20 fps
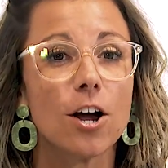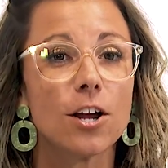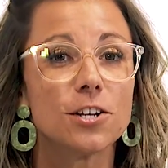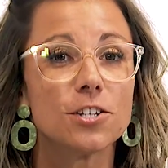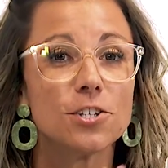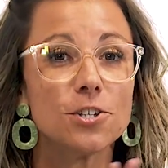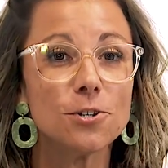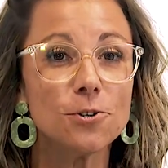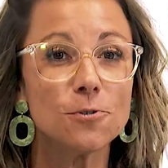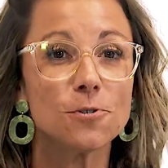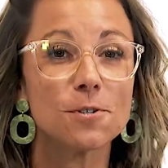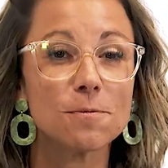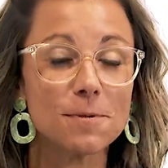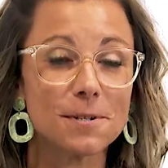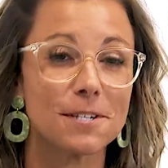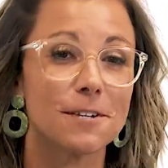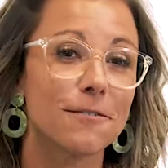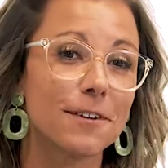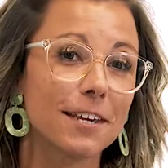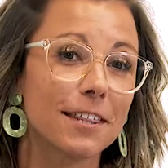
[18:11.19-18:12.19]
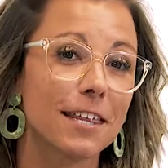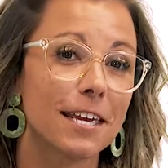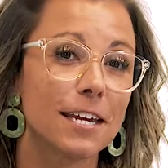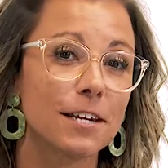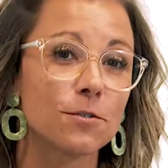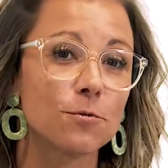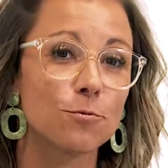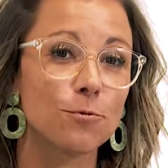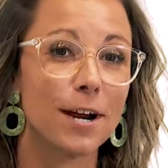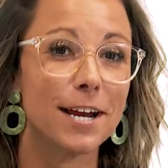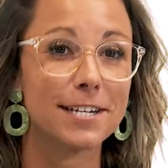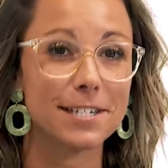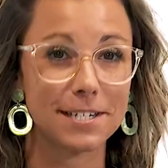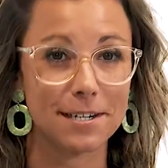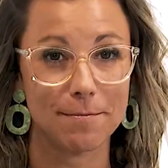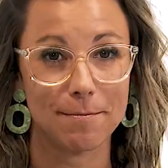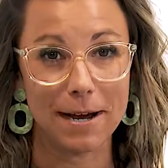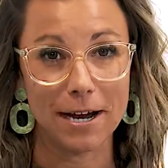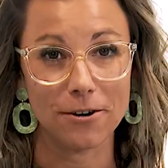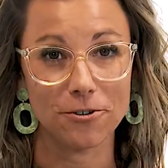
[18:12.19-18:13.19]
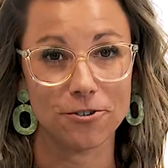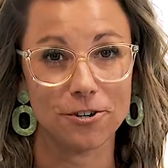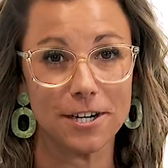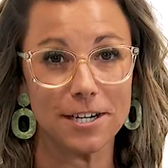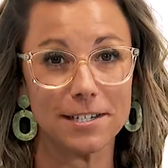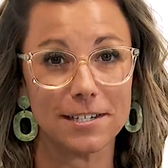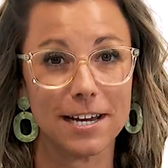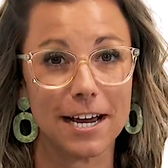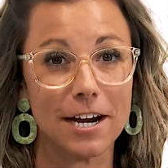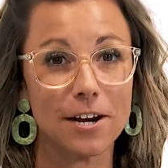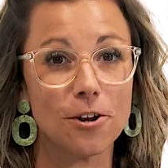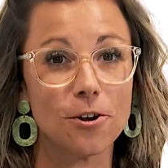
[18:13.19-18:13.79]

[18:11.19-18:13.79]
on two specific things, rest and boundaries.